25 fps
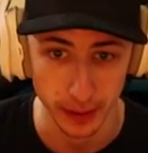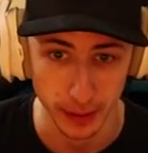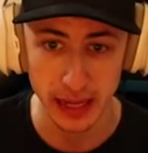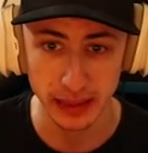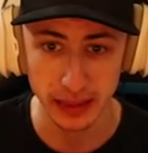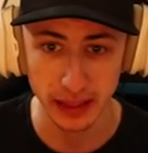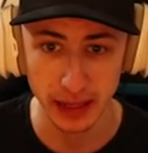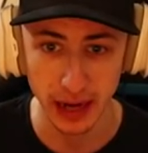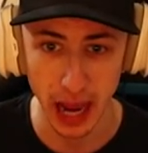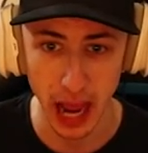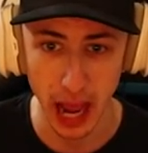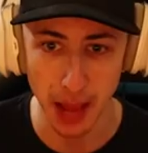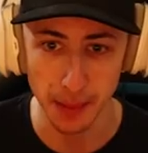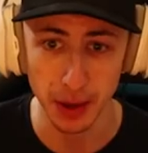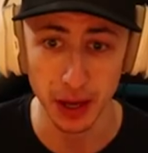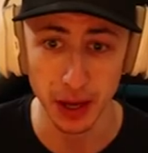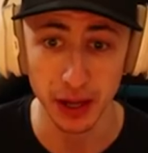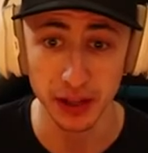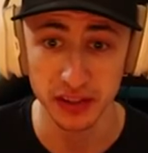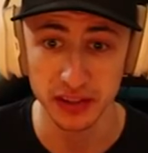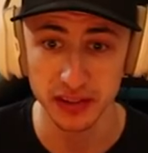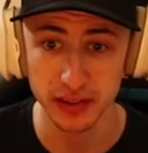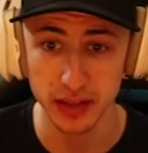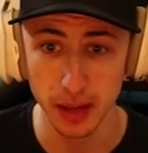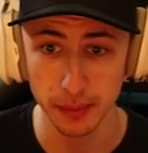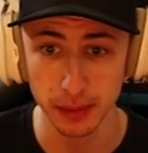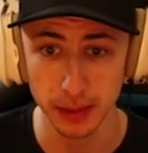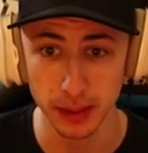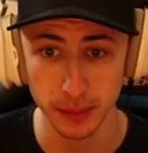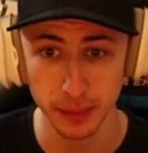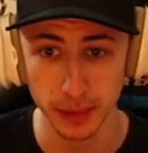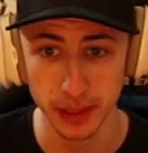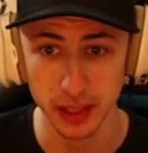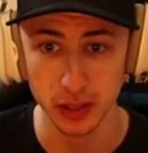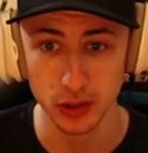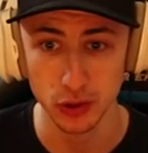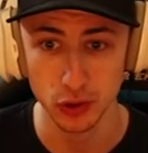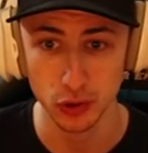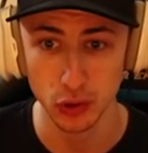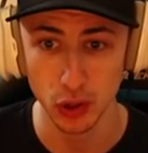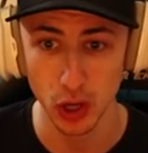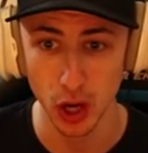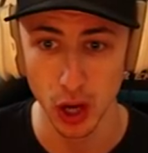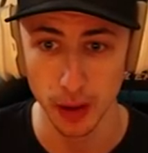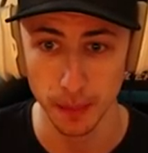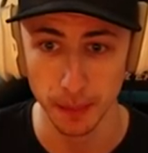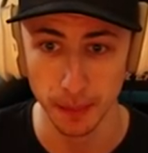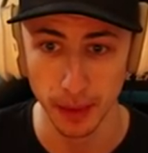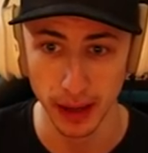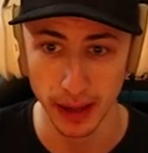Nathan, I'm unsubbing because you
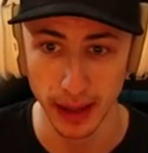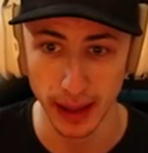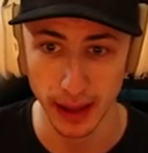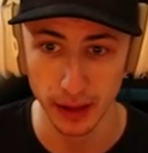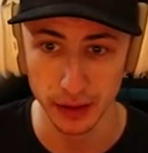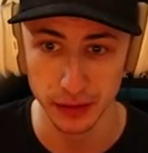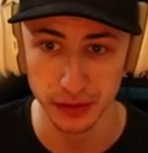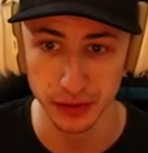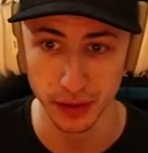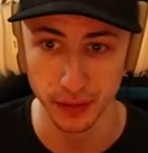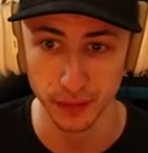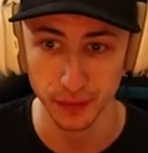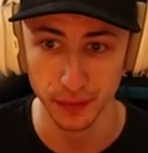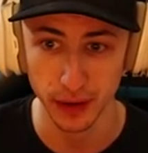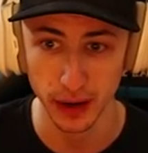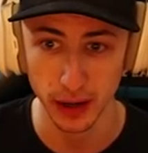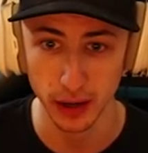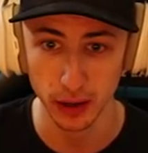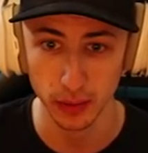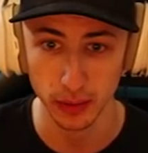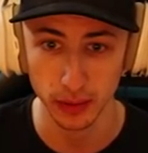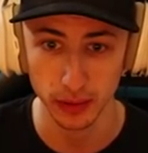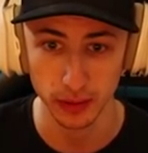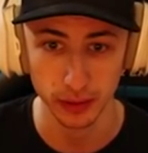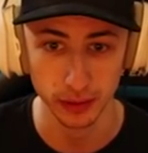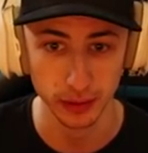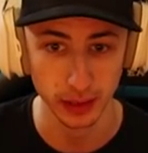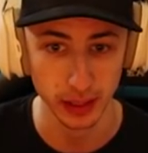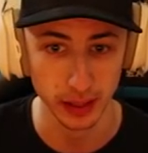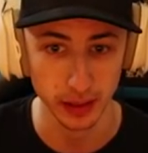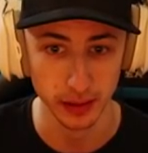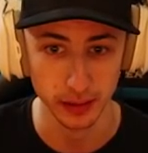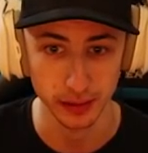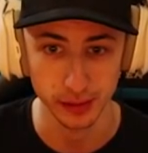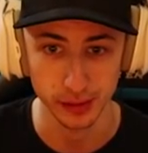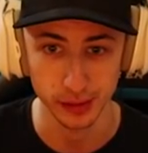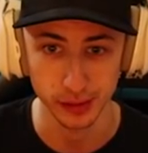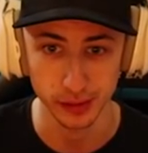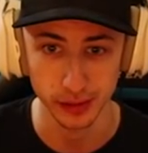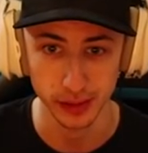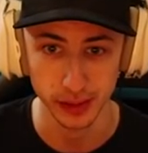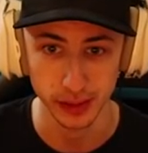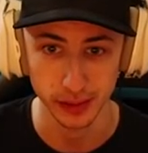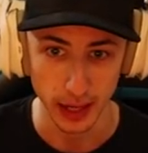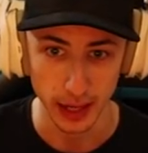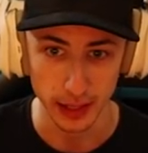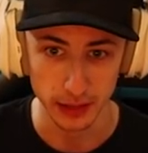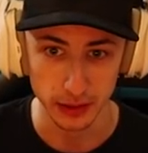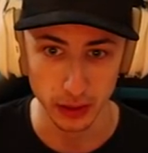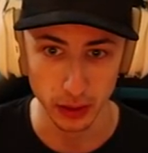caught my house on fire. Okay,
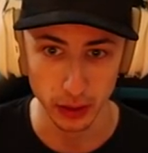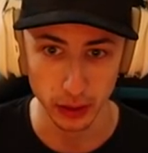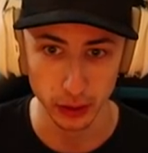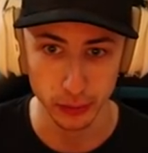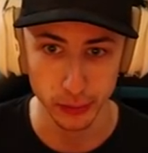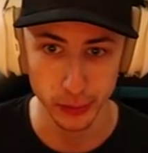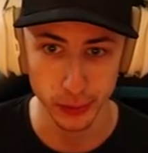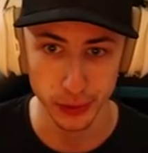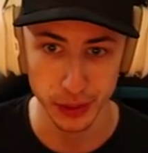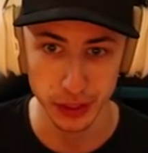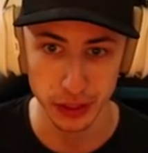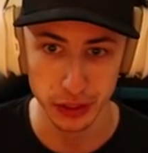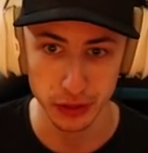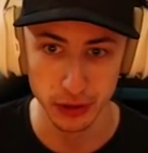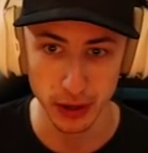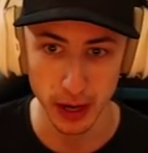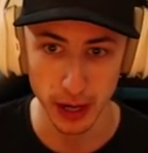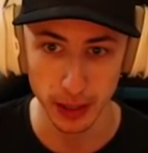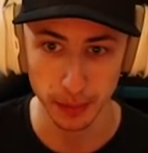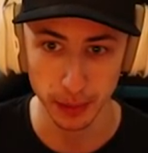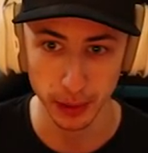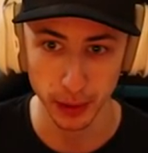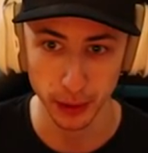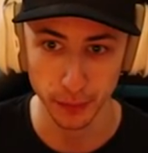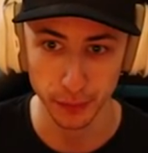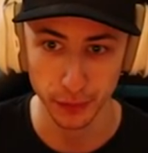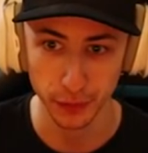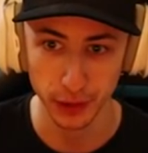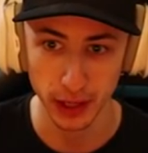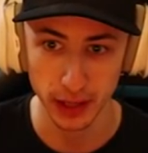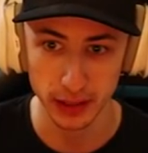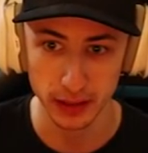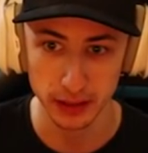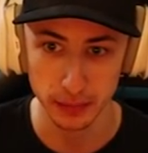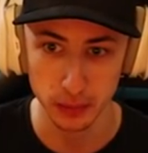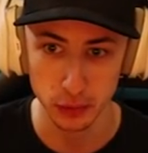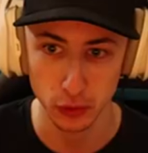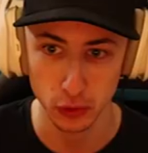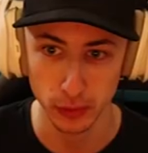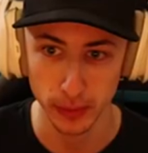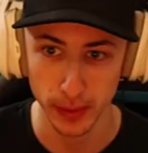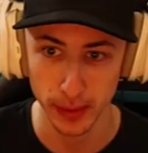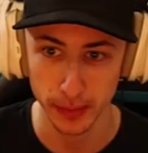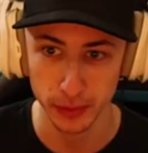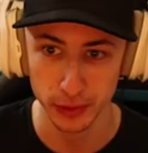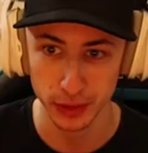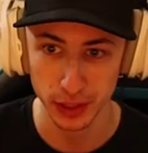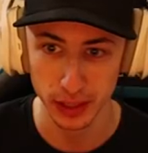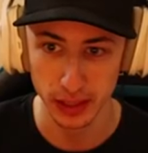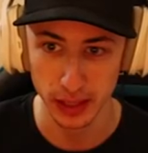I saw the crew diss track, but you forgot some crew
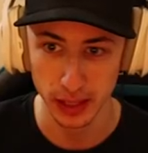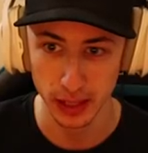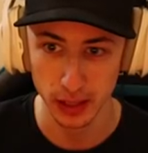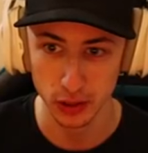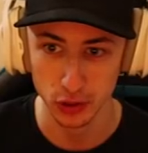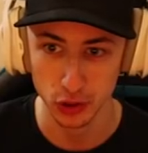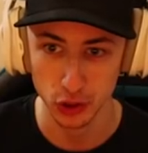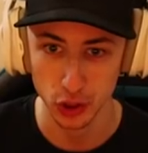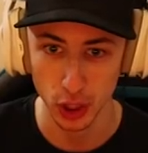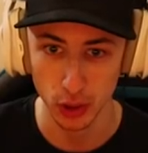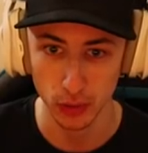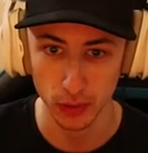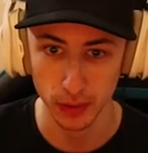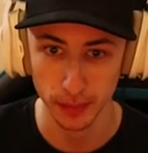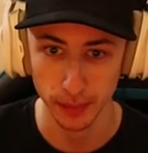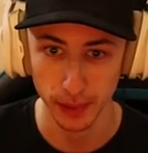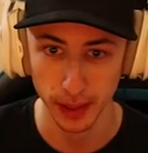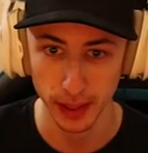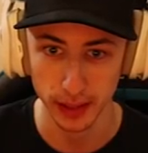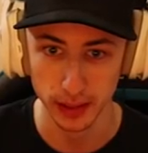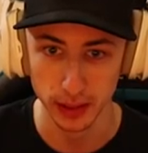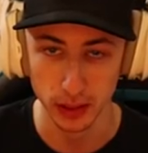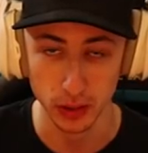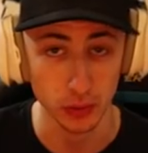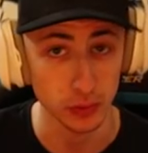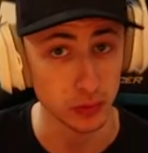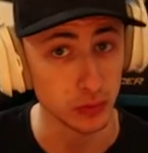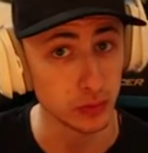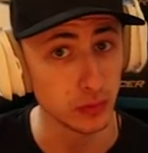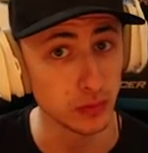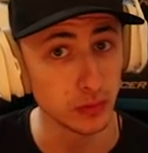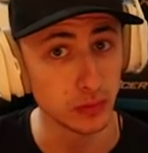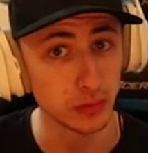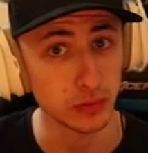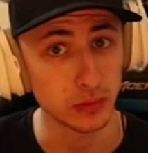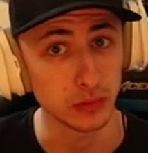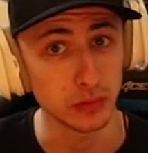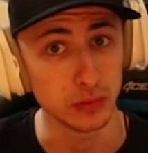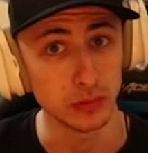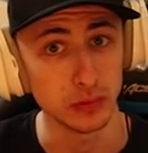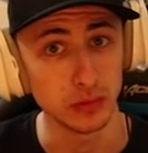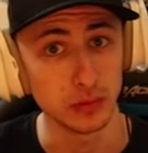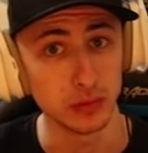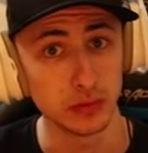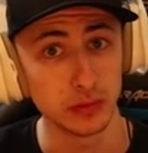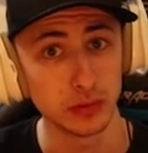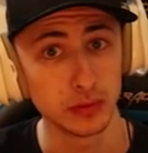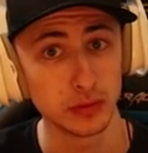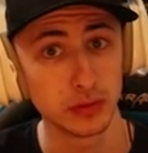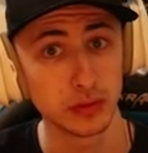members, aka Joe and Mike. Ooh,
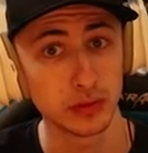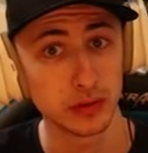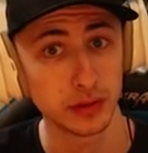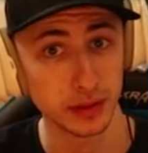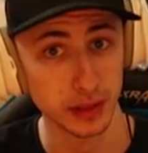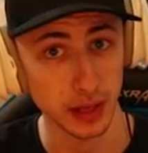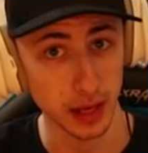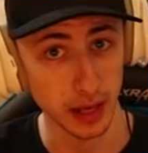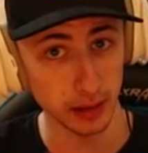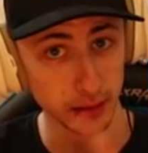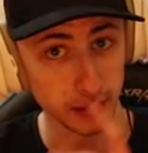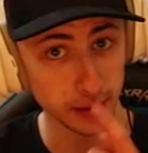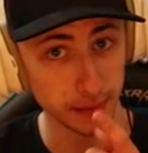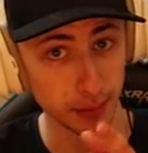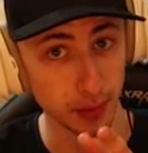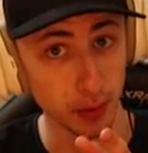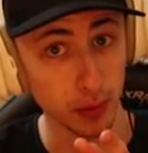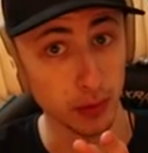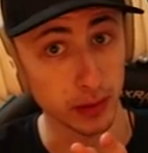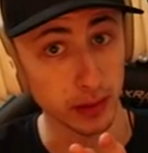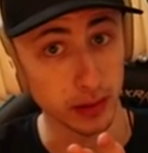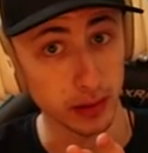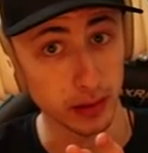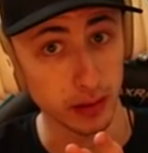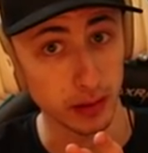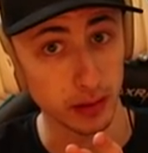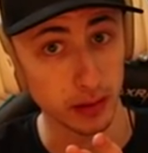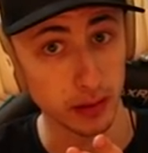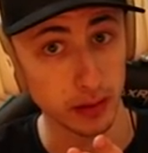solid point.